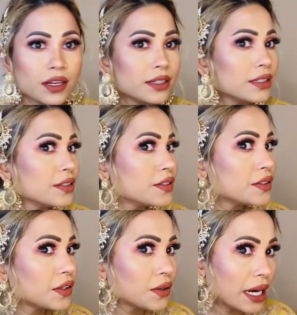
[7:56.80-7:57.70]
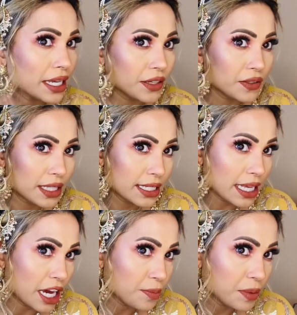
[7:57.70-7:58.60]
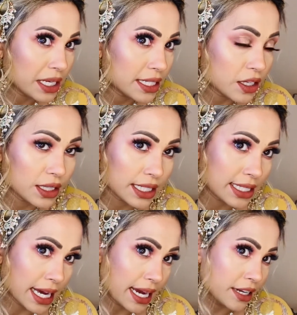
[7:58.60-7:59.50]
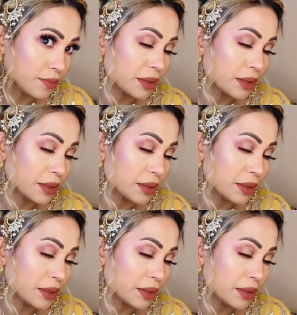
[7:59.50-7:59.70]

So I use this headpiece on the side of my